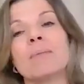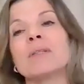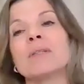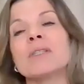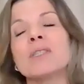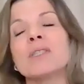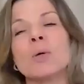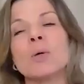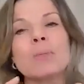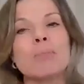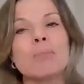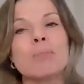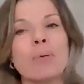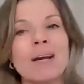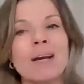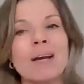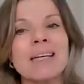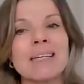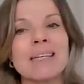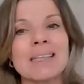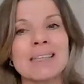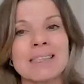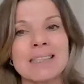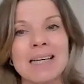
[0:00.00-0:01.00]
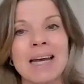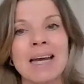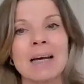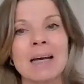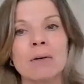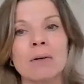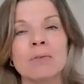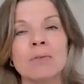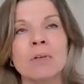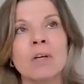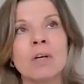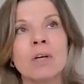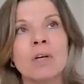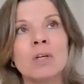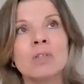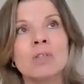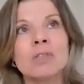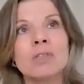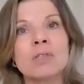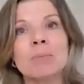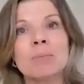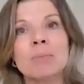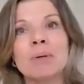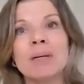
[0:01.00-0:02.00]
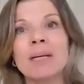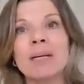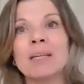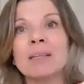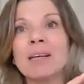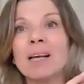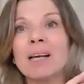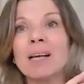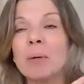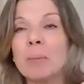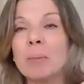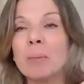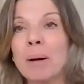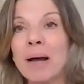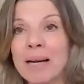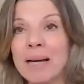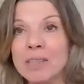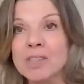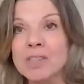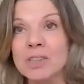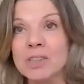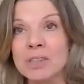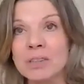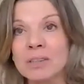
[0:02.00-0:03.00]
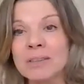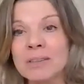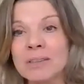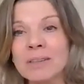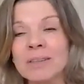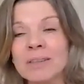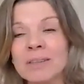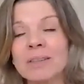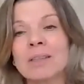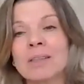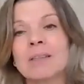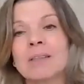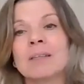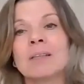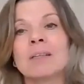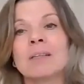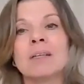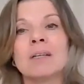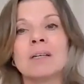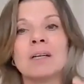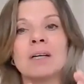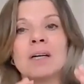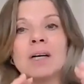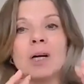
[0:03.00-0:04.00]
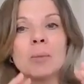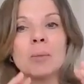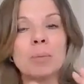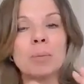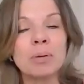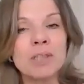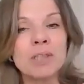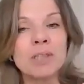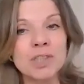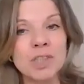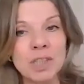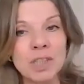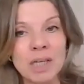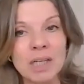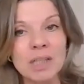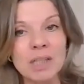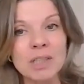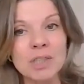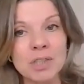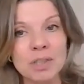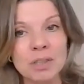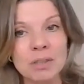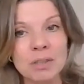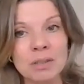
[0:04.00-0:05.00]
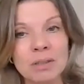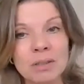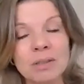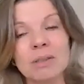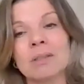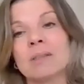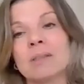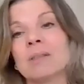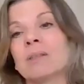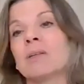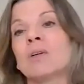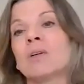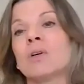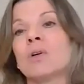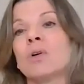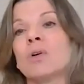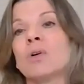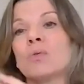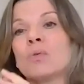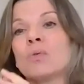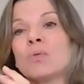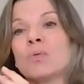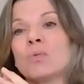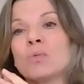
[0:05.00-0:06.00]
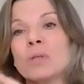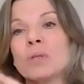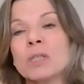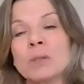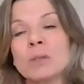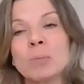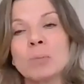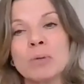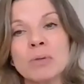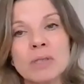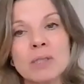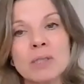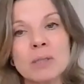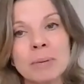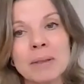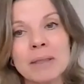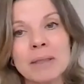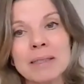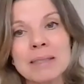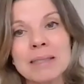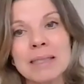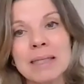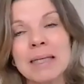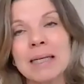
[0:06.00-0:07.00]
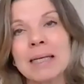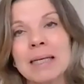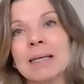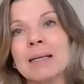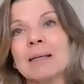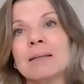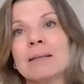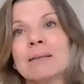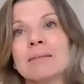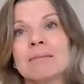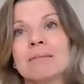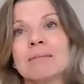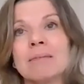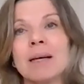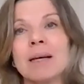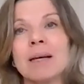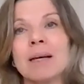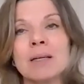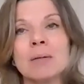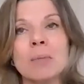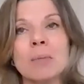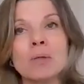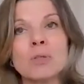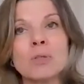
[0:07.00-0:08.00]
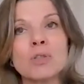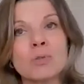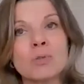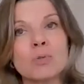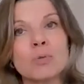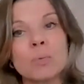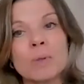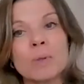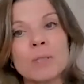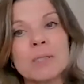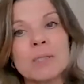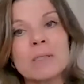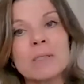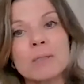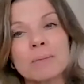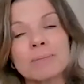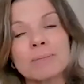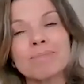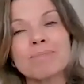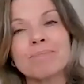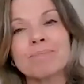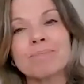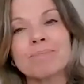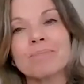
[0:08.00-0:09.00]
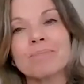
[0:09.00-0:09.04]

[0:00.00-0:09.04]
And so we break it down to mean compassion, appreciation, responsibility, and emotional wisdom.